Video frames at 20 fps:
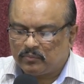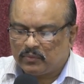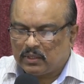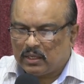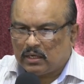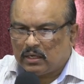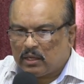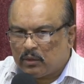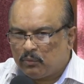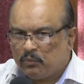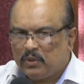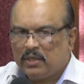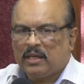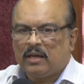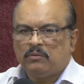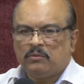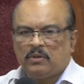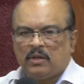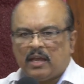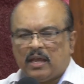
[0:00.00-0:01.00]
And now we
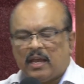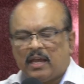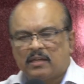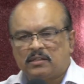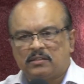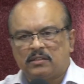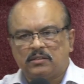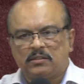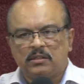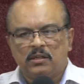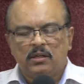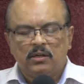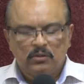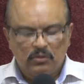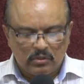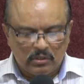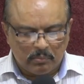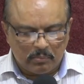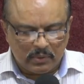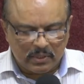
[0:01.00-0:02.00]
have the access
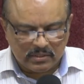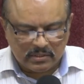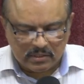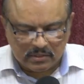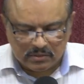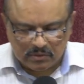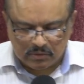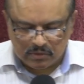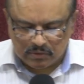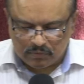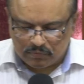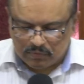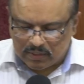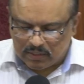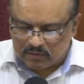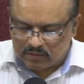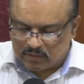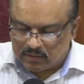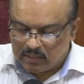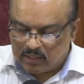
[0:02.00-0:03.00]
to the presence of the
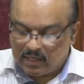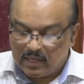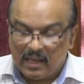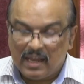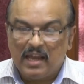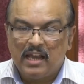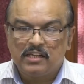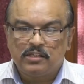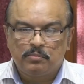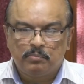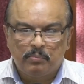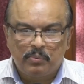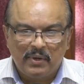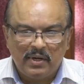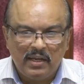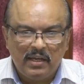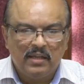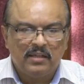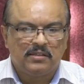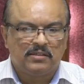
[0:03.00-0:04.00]
Father as
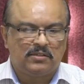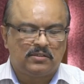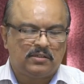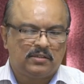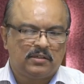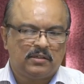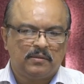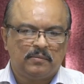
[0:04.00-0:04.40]
priests.